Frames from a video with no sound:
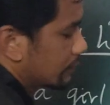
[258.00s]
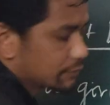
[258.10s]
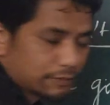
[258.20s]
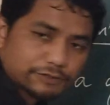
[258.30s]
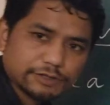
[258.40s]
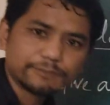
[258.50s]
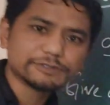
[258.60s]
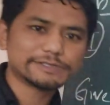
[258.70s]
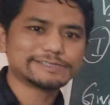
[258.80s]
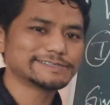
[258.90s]
So
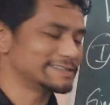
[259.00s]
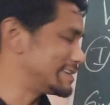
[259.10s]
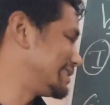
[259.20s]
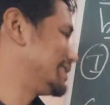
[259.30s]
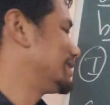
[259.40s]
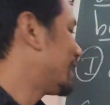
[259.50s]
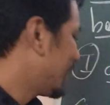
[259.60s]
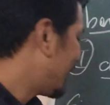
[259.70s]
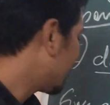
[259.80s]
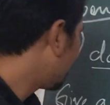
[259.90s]
suppose this is the
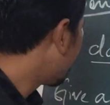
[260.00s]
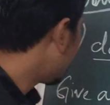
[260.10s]
sentence and